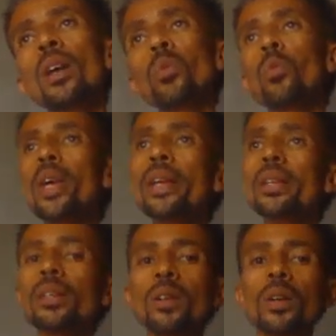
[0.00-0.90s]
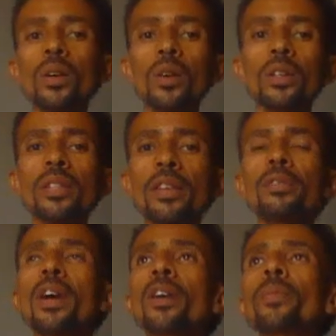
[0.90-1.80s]
where the
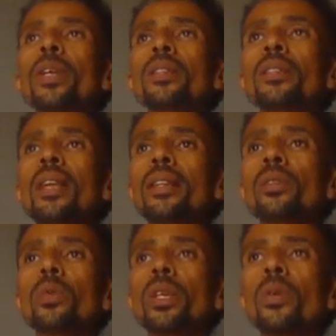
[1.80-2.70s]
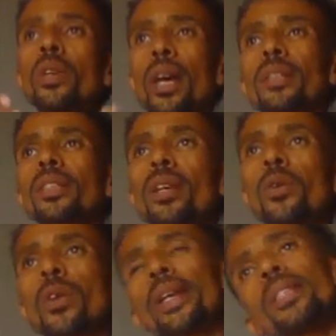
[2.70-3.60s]
environment that we conducted
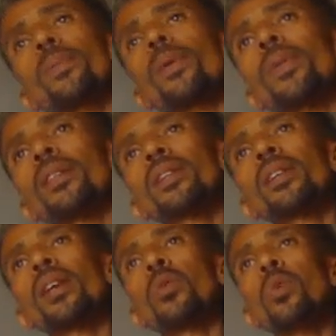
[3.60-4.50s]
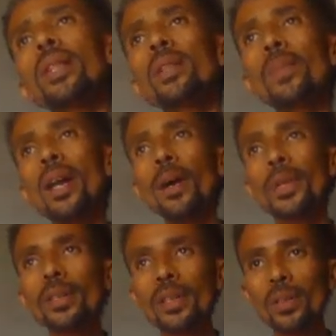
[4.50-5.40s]
our experiment, what
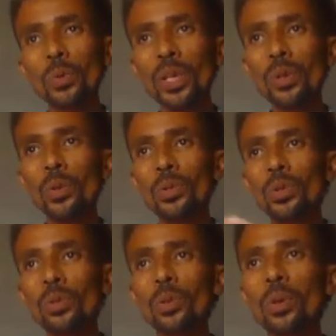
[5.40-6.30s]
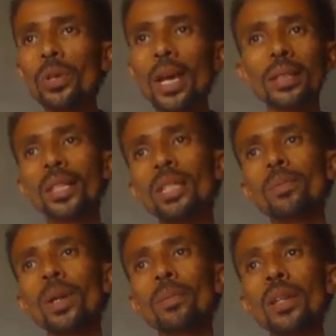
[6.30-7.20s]
parameters we use to conduct
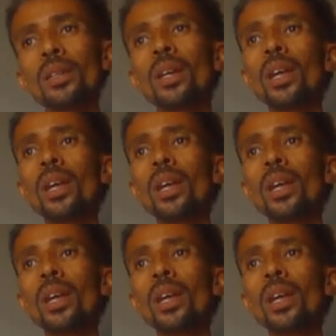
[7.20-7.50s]
experiment.